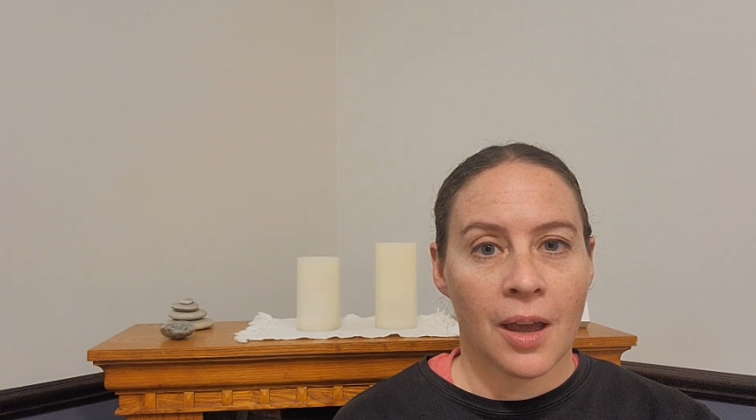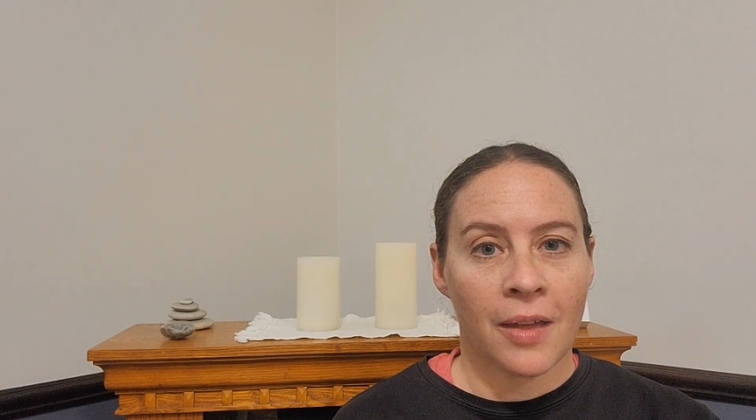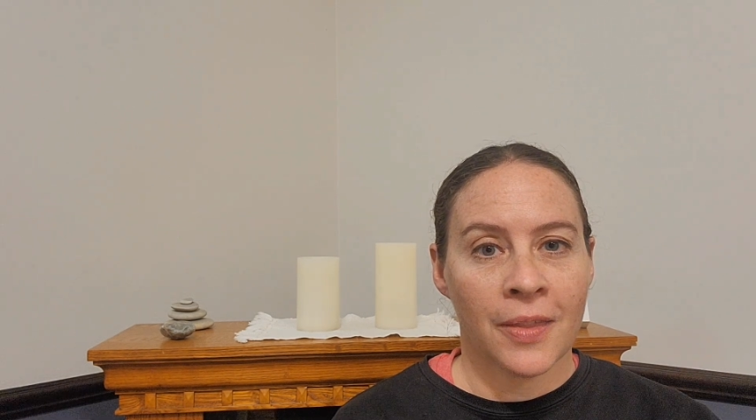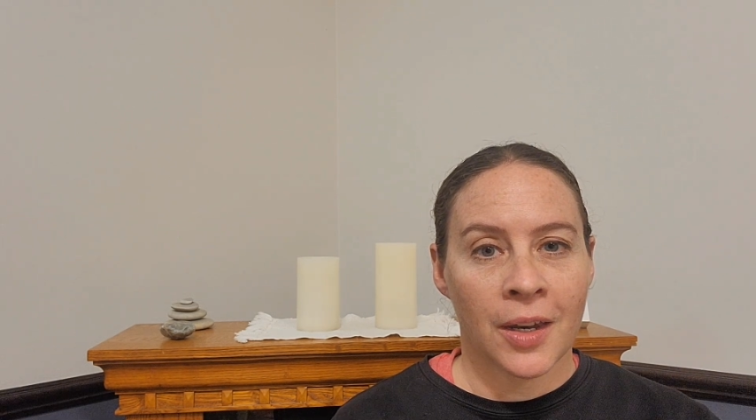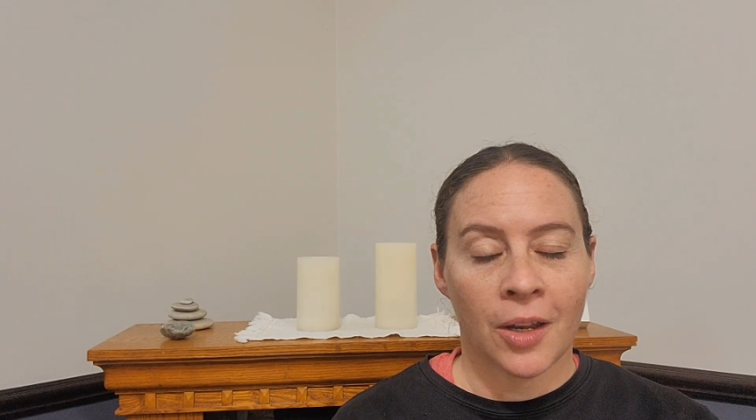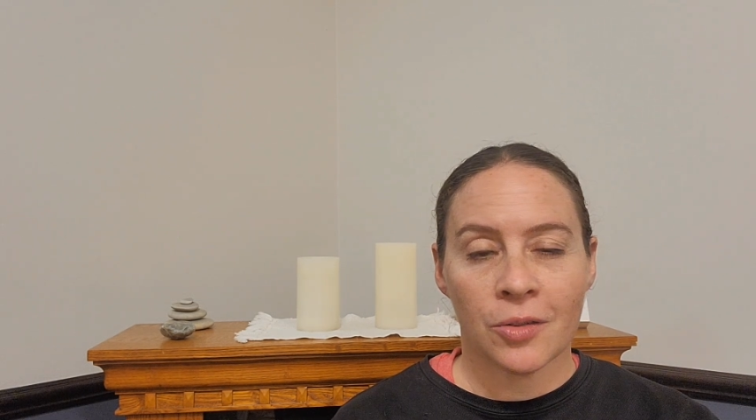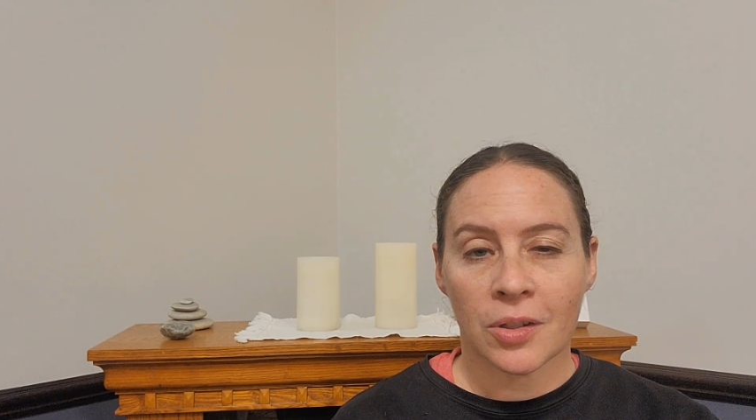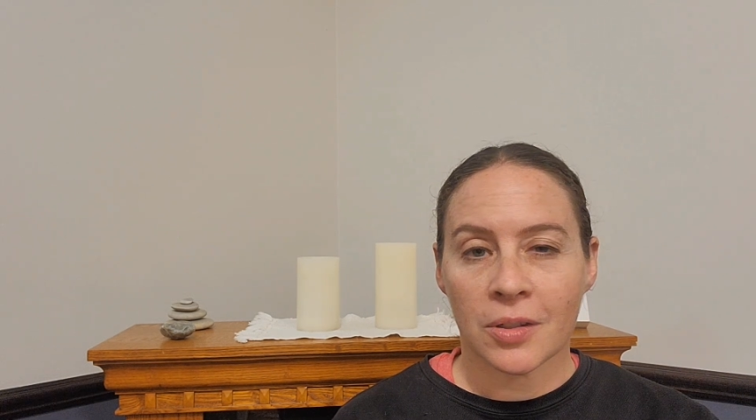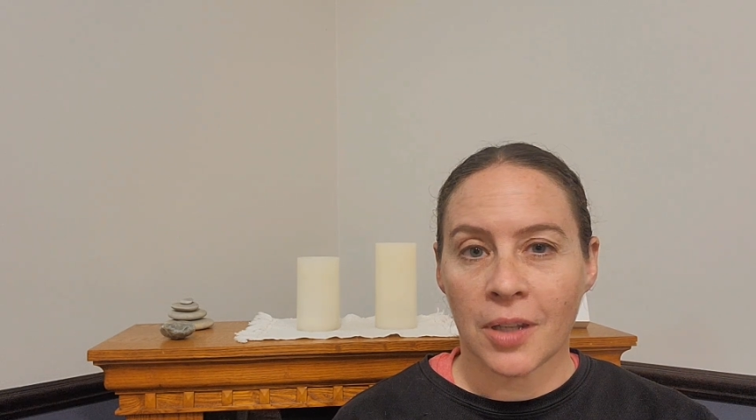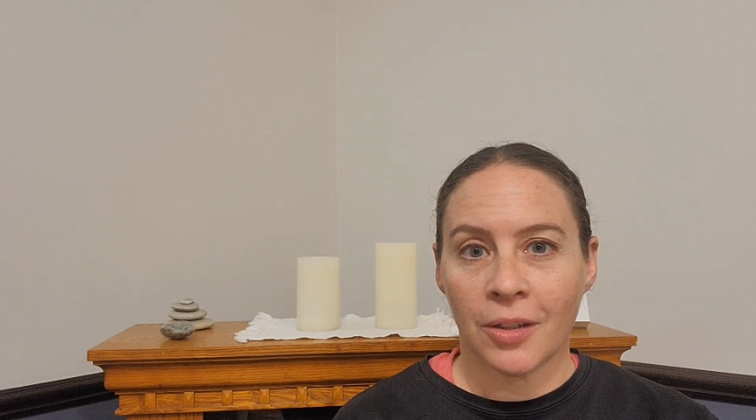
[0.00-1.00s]
and then I'll
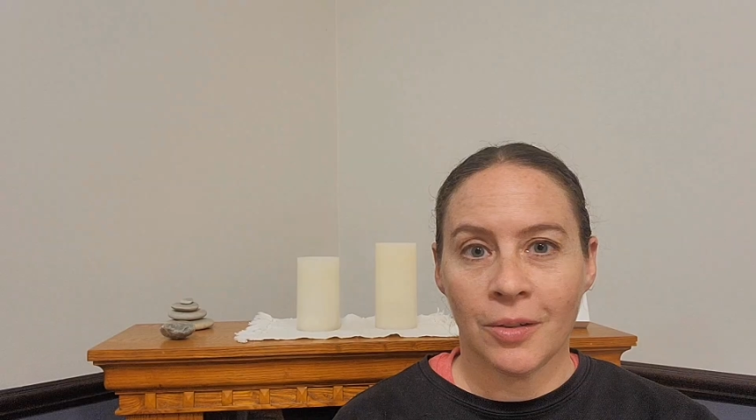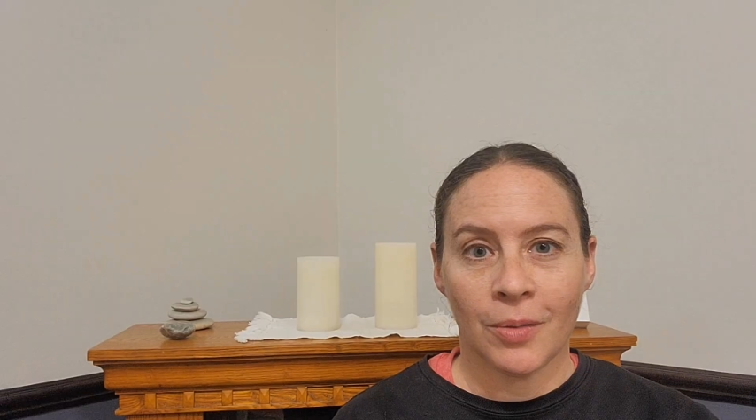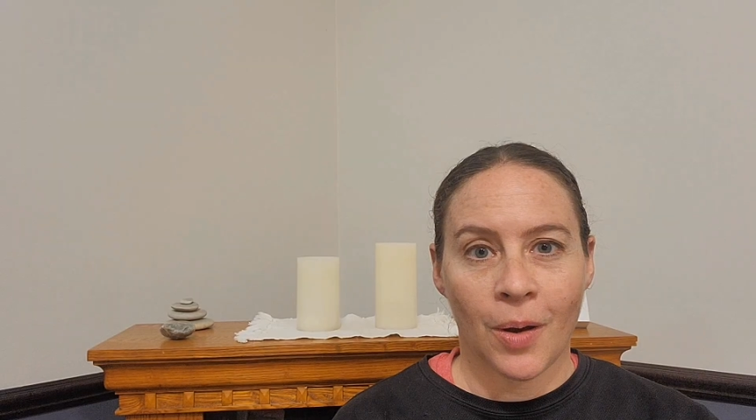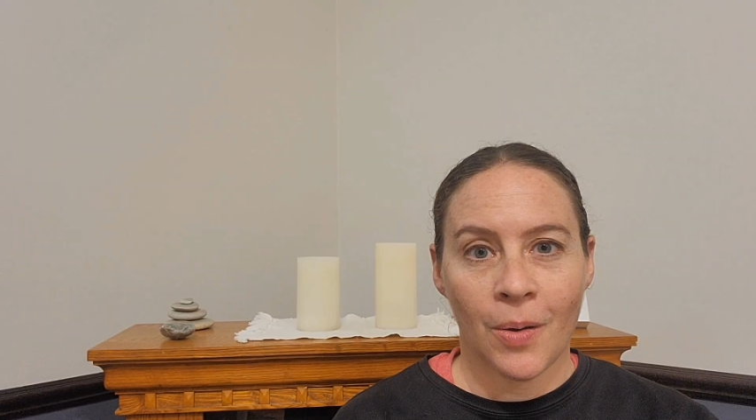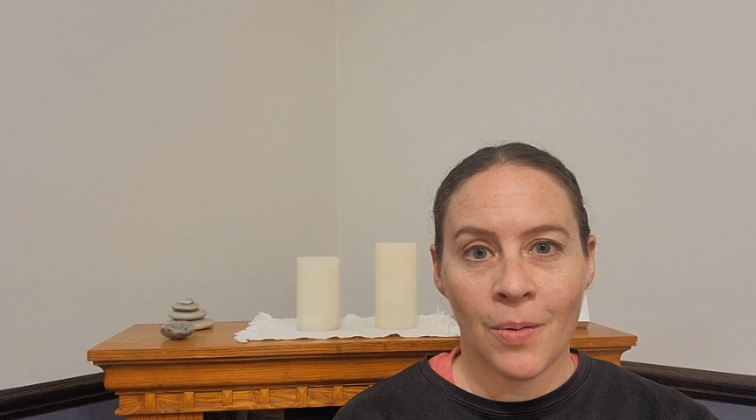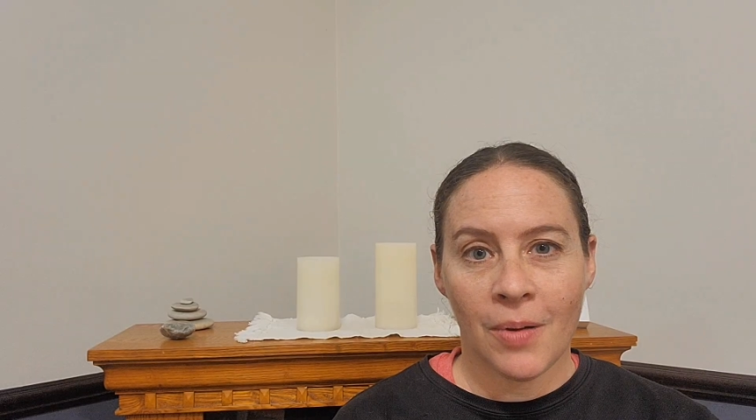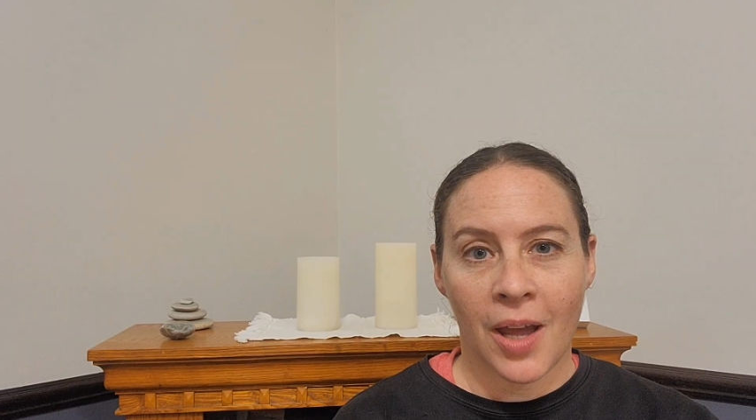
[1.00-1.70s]
just let you go,